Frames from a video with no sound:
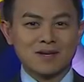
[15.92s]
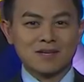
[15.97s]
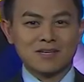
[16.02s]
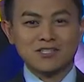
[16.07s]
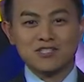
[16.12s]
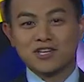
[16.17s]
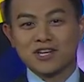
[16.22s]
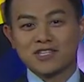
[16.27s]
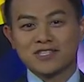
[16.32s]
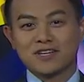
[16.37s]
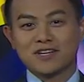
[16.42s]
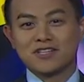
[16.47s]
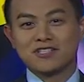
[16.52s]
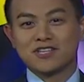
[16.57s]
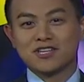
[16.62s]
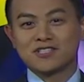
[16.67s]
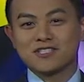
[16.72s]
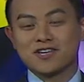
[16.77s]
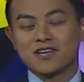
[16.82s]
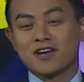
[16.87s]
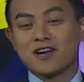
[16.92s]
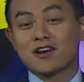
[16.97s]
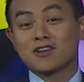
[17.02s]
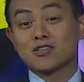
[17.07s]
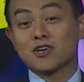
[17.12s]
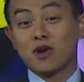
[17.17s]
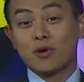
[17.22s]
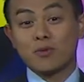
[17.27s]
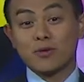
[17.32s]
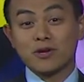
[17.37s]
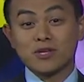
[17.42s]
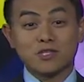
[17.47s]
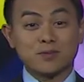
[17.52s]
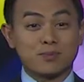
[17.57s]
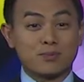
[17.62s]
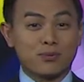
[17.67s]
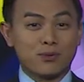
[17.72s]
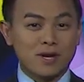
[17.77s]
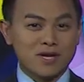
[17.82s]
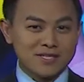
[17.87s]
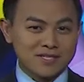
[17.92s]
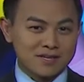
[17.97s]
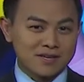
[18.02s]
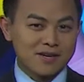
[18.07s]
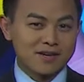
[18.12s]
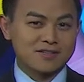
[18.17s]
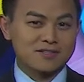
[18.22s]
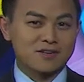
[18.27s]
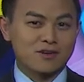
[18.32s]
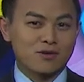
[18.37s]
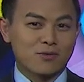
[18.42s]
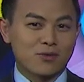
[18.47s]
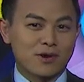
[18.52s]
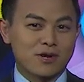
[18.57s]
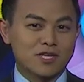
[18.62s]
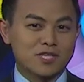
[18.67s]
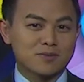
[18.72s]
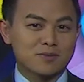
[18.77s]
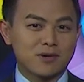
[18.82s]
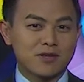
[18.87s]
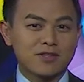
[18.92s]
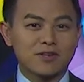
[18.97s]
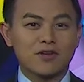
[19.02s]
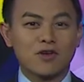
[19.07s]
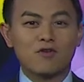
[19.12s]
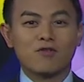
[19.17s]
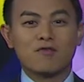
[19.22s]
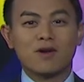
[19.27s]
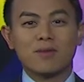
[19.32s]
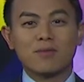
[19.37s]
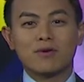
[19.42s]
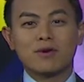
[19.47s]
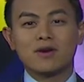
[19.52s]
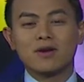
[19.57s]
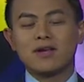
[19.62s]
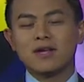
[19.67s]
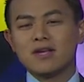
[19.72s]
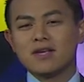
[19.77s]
Jessica, just like October is Breast Cancer Awareness Month, November